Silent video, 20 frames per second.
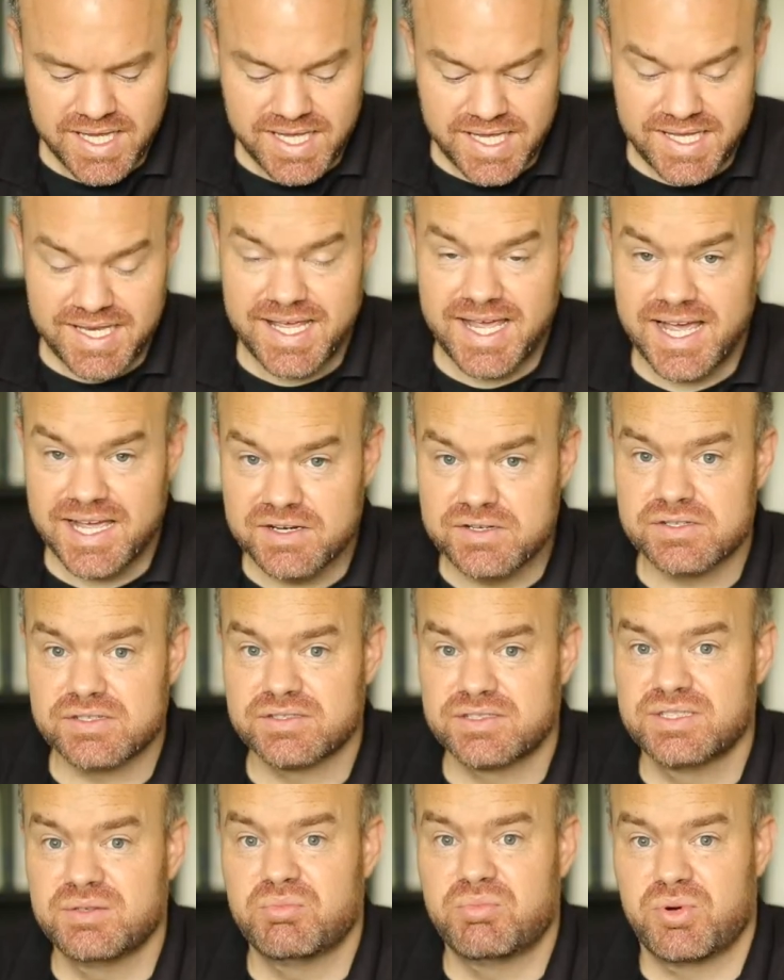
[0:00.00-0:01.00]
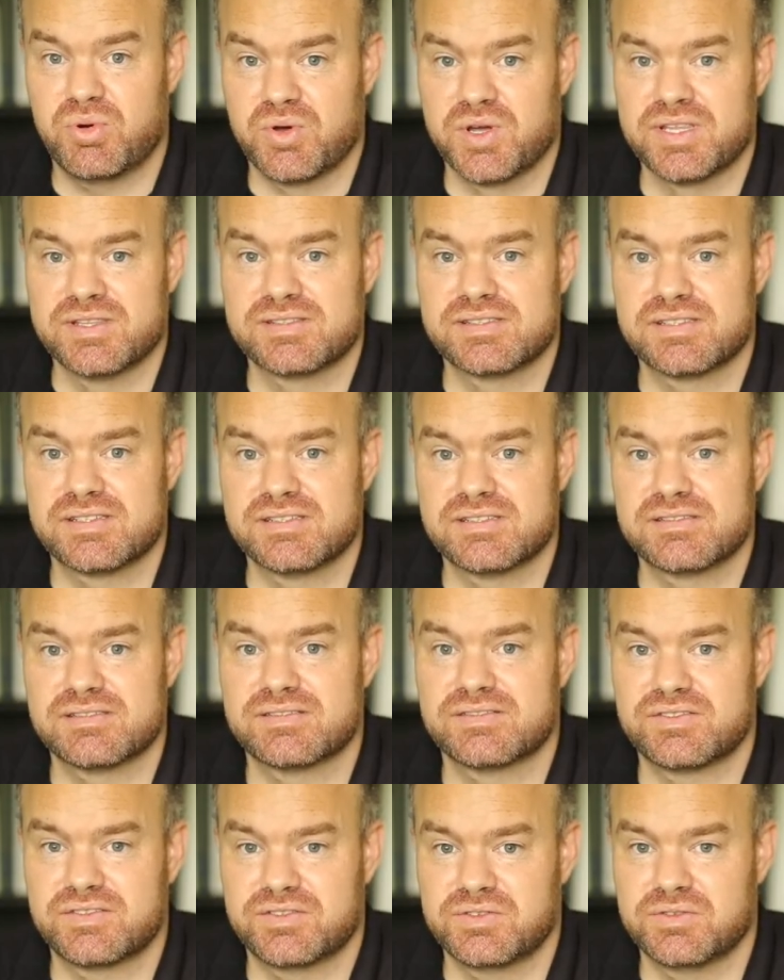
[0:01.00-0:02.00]
It actually points
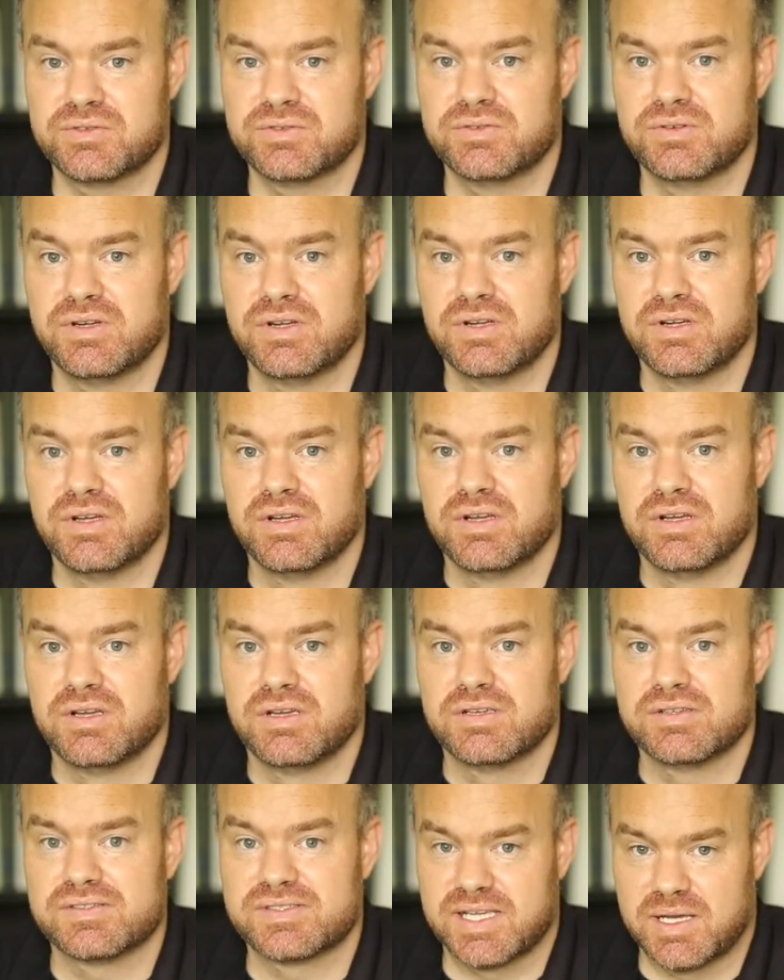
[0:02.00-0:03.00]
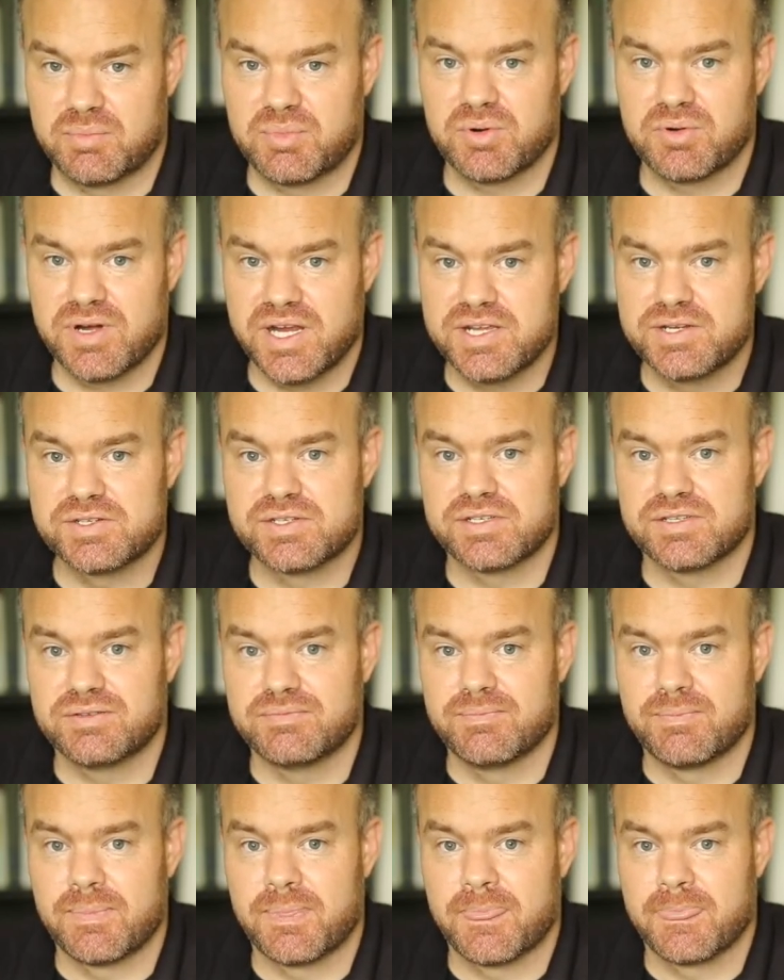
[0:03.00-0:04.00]
us to
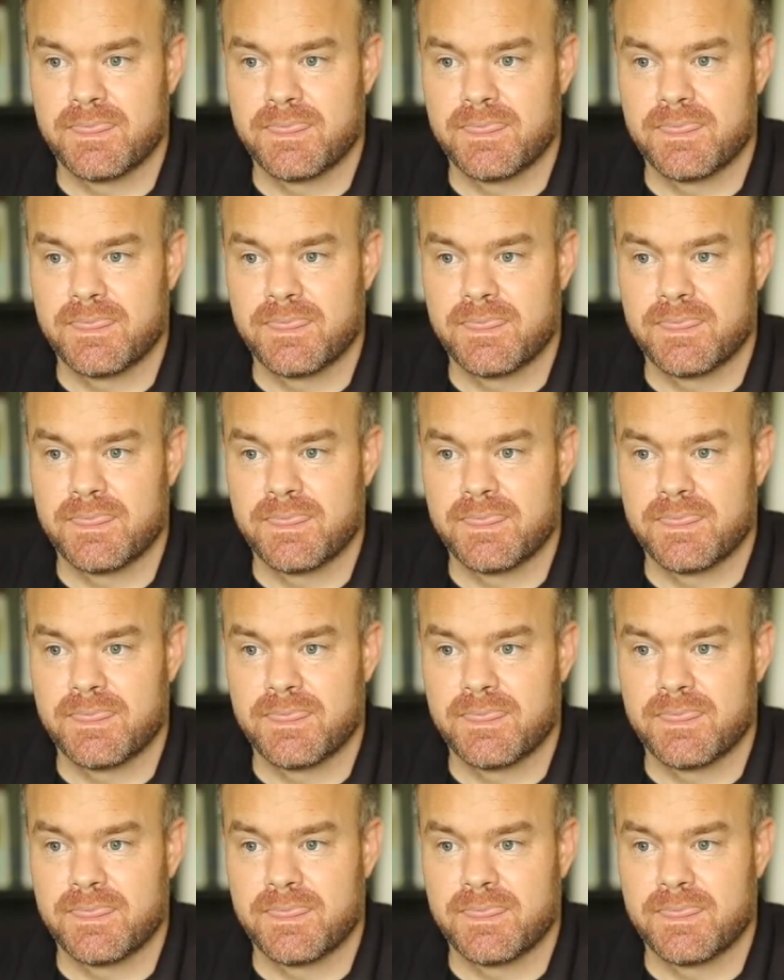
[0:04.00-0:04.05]
separation.